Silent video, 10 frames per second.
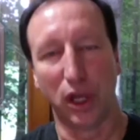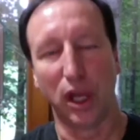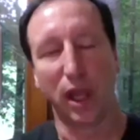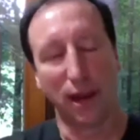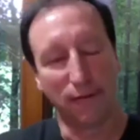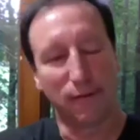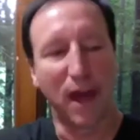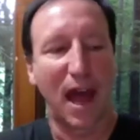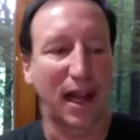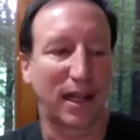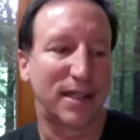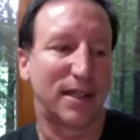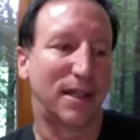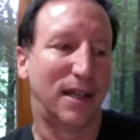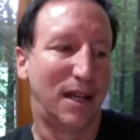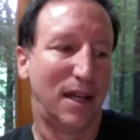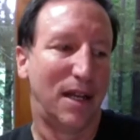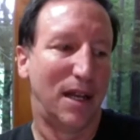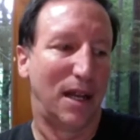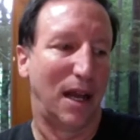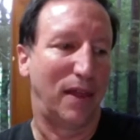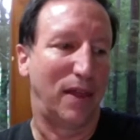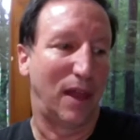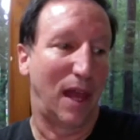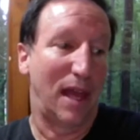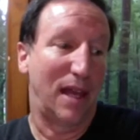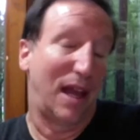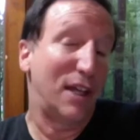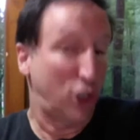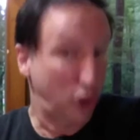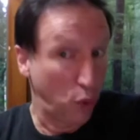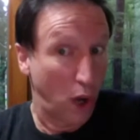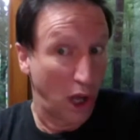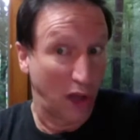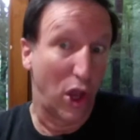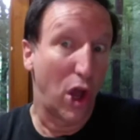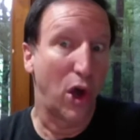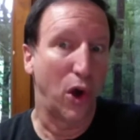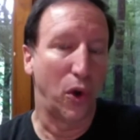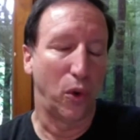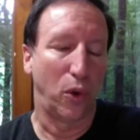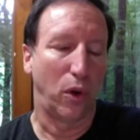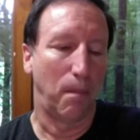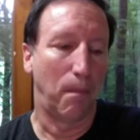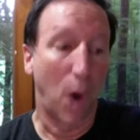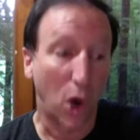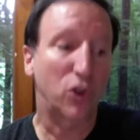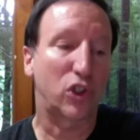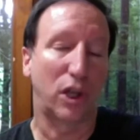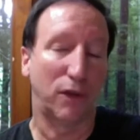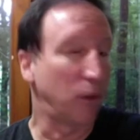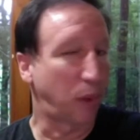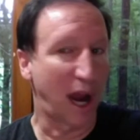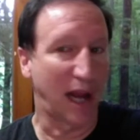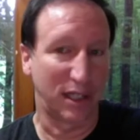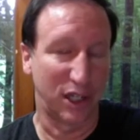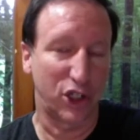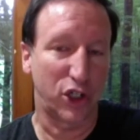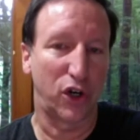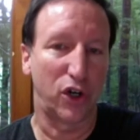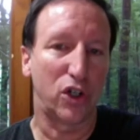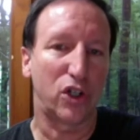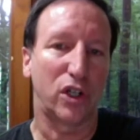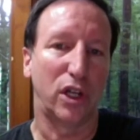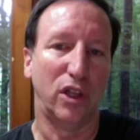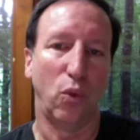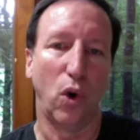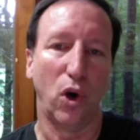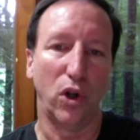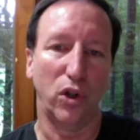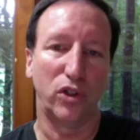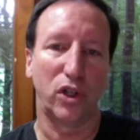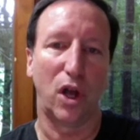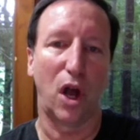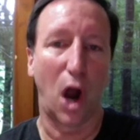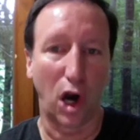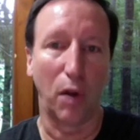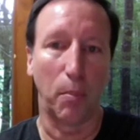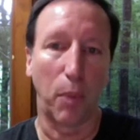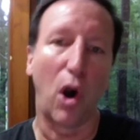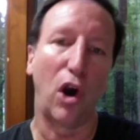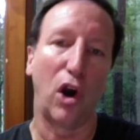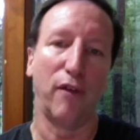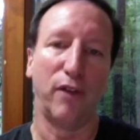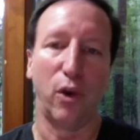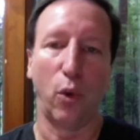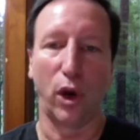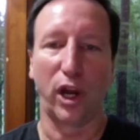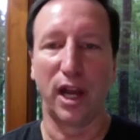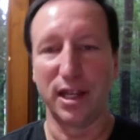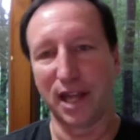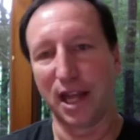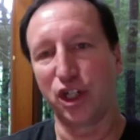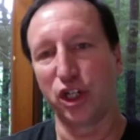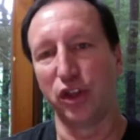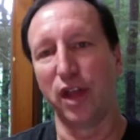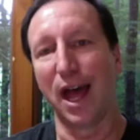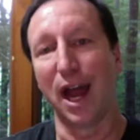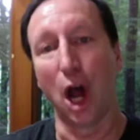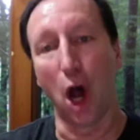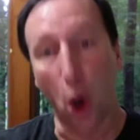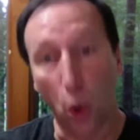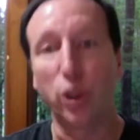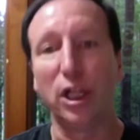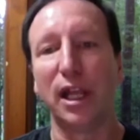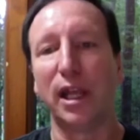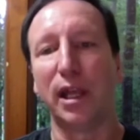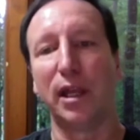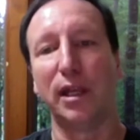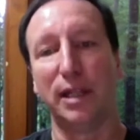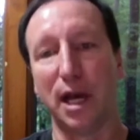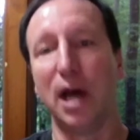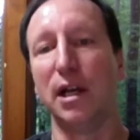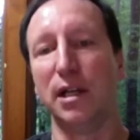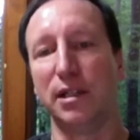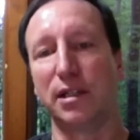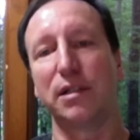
In fact, as you well know, most of the practitioners in the world aren't part of an organization that only does